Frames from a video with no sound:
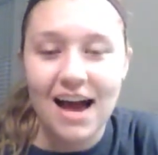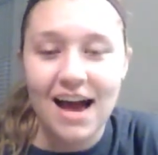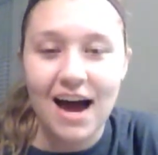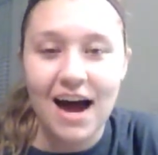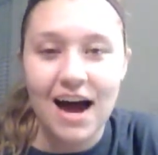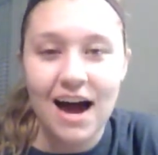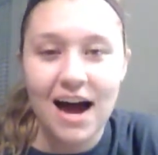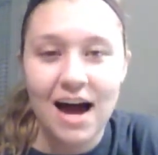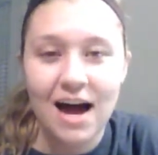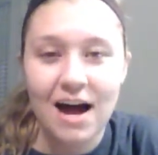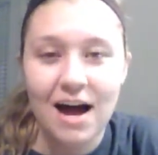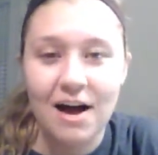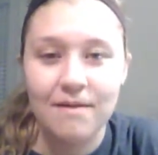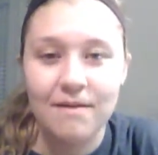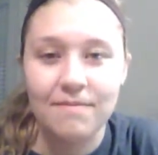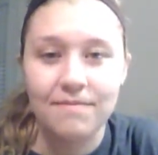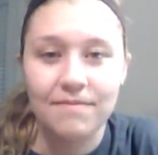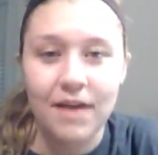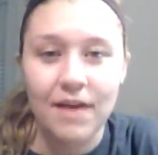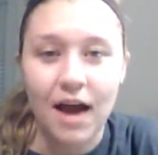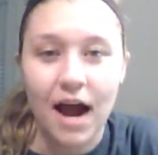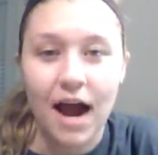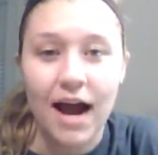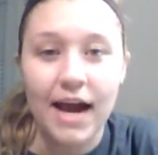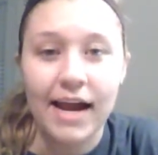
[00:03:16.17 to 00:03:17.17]

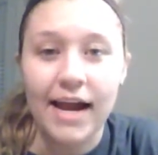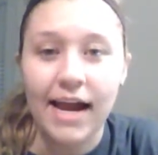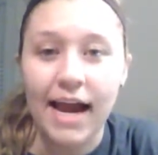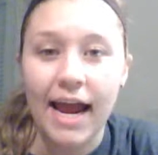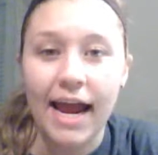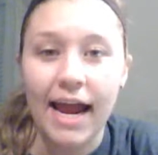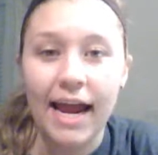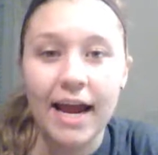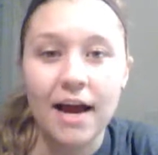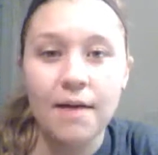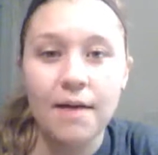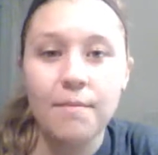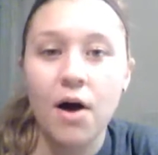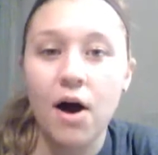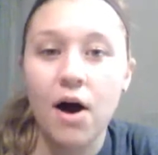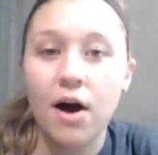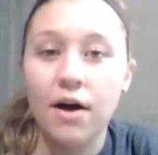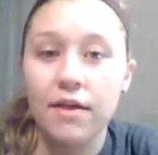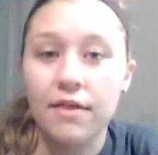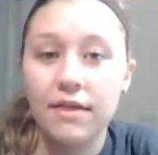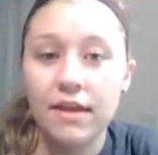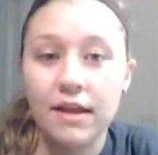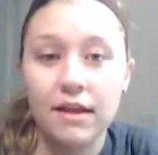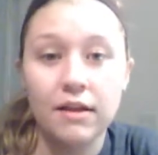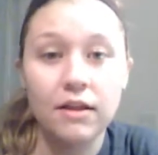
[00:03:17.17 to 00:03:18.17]
I am
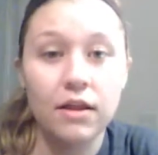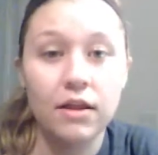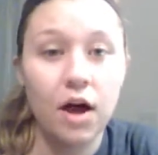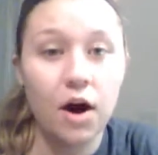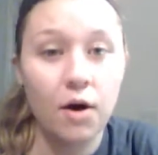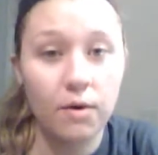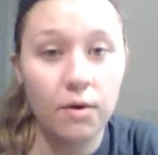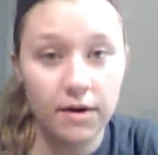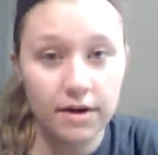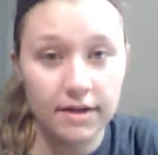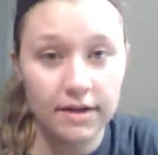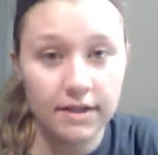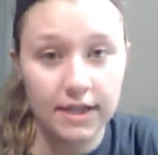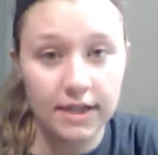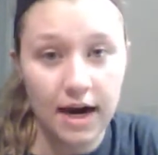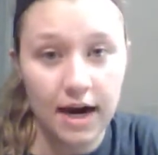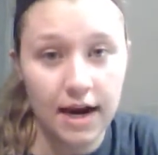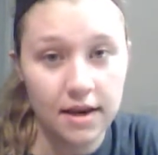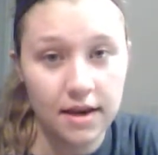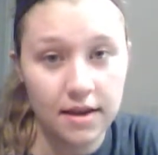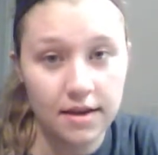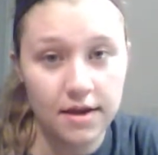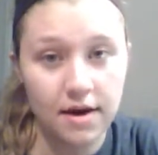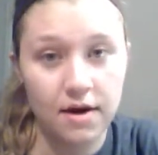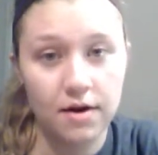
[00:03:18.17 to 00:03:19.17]
on the lower
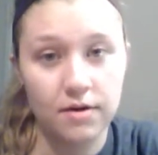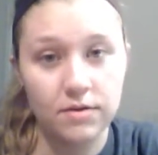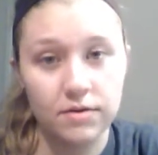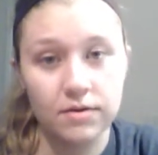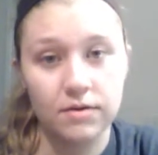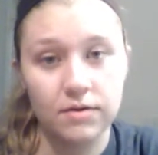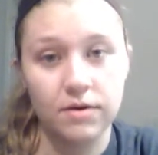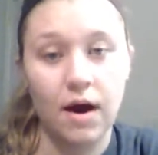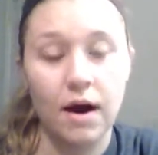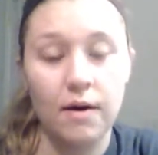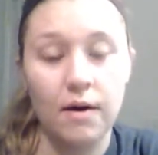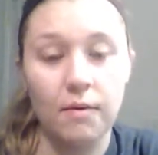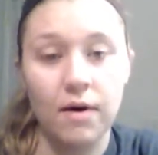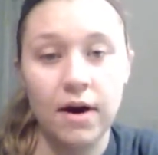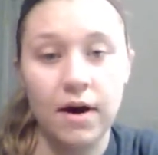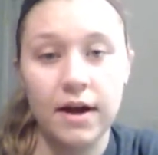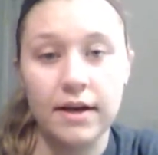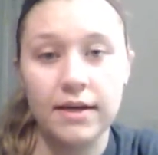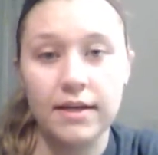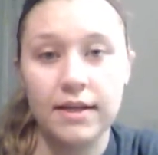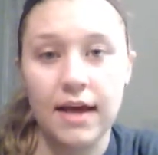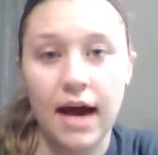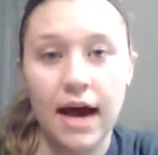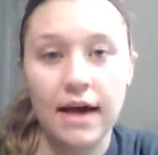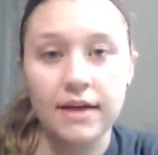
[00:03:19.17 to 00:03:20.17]
side though, so I
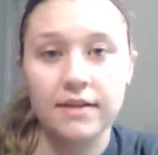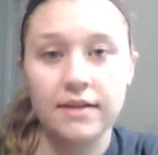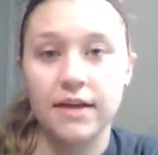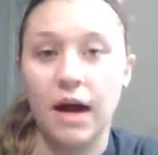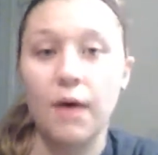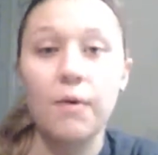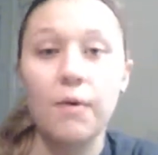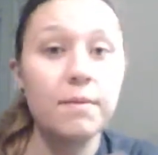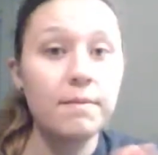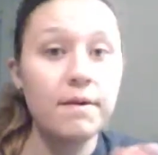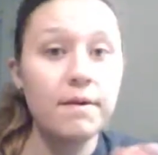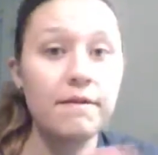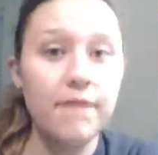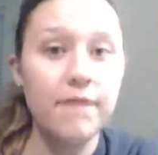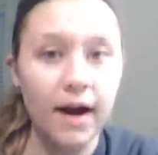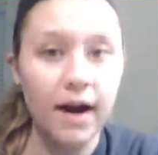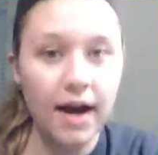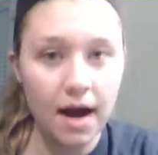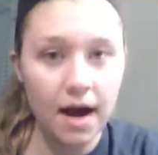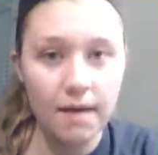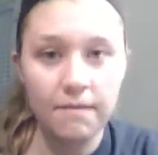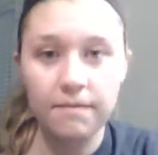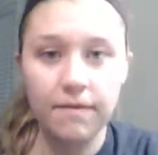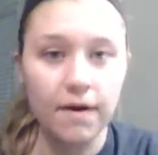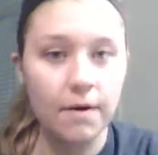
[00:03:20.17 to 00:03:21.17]
want to be very
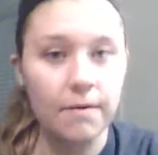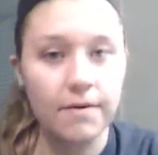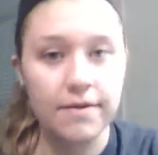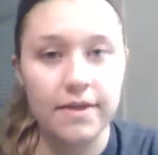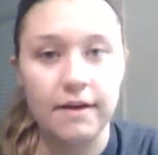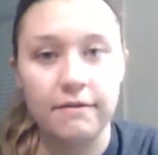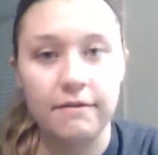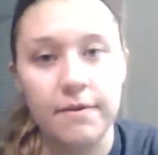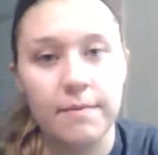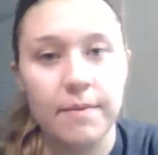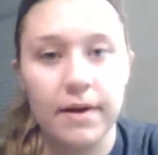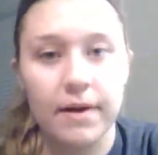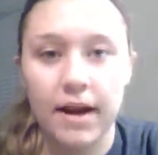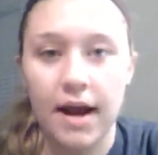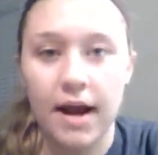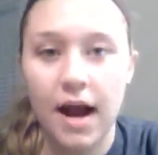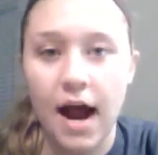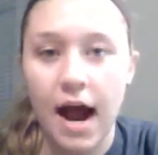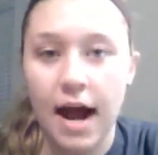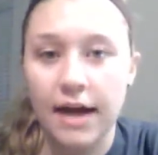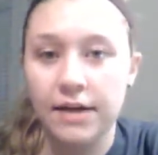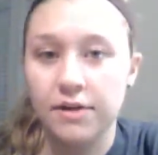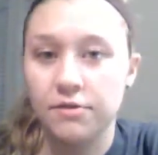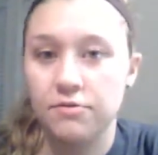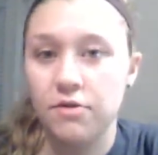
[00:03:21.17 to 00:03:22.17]
upfront with everybody.
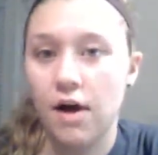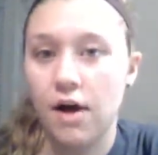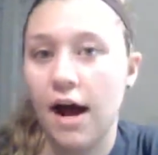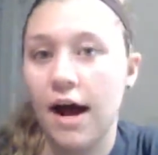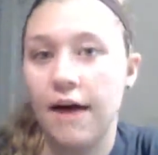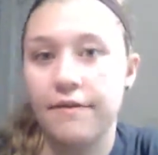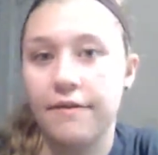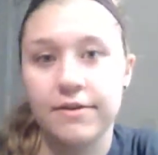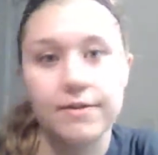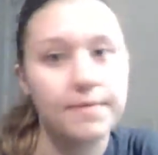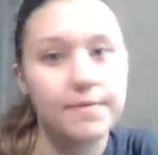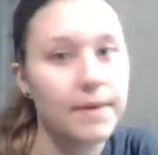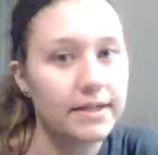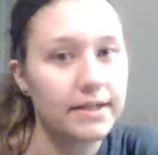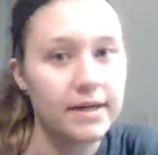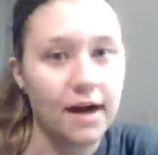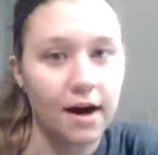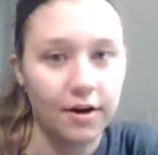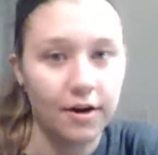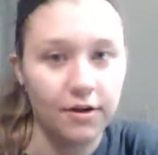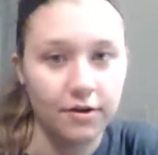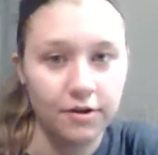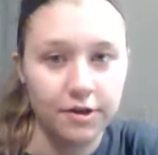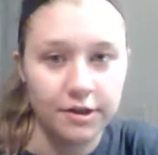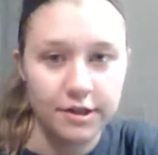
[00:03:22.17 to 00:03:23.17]
I do not have a
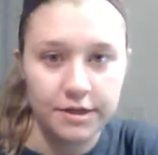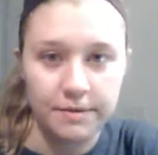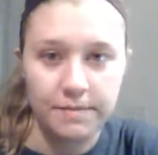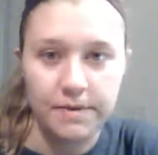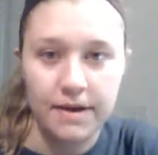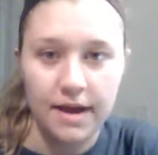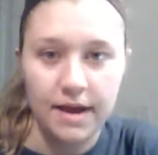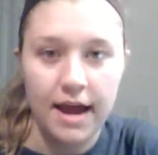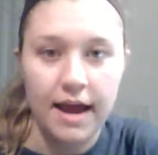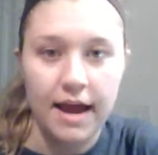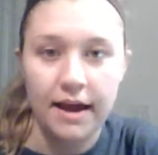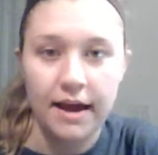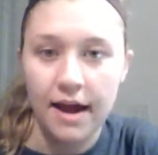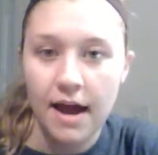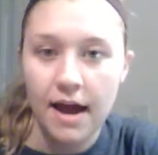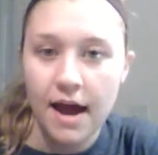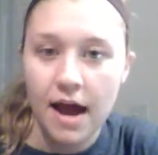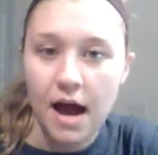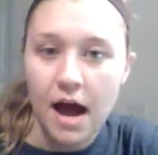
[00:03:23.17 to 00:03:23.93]
spectacular GPA.